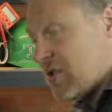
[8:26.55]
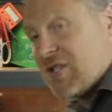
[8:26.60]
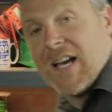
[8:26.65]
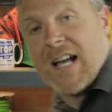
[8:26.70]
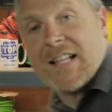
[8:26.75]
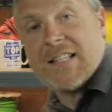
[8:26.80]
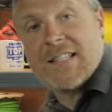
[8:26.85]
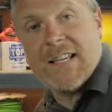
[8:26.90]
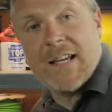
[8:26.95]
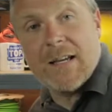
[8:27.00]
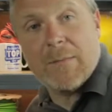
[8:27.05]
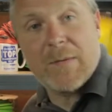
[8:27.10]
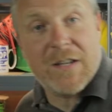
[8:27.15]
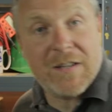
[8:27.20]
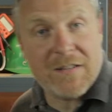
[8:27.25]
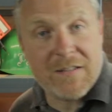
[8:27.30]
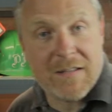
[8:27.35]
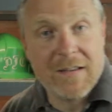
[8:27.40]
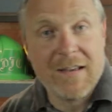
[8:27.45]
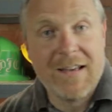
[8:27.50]
chance here,
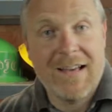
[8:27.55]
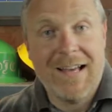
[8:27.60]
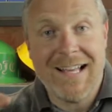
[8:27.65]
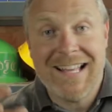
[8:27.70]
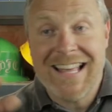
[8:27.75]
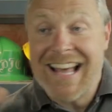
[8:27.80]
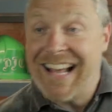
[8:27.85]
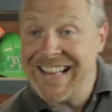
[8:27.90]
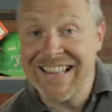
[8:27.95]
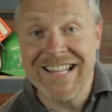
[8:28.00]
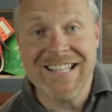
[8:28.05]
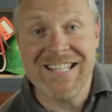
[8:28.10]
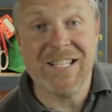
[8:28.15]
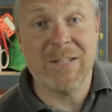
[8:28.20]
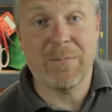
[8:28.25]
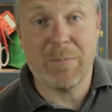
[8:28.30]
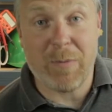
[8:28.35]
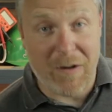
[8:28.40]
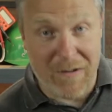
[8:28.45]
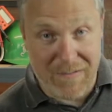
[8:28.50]
because again, this
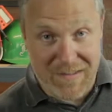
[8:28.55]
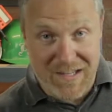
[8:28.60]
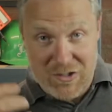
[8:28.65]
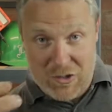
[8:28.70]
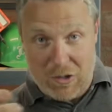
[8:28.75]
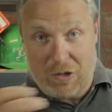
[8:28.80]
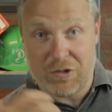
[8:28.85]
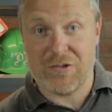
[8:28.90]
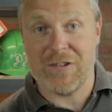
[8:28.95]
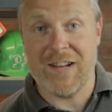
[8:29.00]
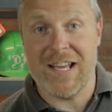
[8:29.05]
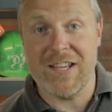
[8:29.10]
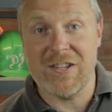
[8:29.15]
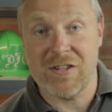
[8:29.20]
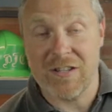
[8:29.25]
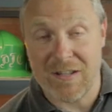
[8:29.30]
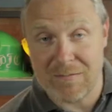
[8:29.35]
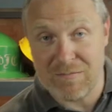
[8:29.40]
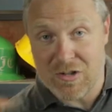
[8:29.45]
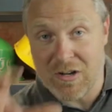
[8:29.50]
is part of the
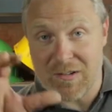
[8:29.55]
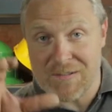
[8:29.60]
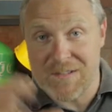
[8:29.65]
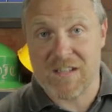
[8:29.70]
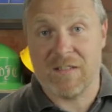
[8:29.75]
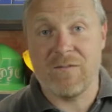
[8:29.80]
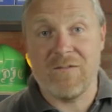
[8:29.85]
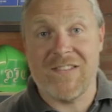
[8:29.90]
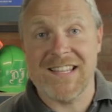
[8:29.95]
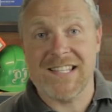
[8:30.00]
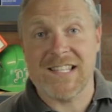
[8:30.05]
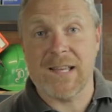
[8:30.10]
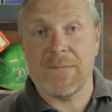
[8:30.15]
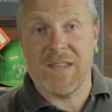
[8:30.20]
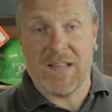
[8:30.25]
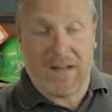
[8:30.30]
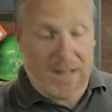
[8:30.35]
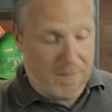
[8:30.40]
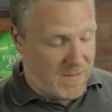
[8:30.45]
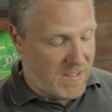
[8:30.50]
indoctrination. I'm trying to convince
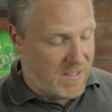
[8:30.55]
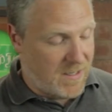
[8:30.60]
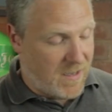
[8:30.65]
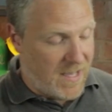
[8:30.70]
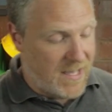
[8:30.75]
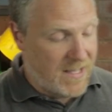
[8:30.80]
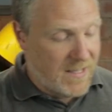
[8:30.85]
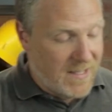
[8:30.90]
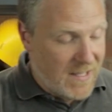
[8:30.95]
them I'm the guy.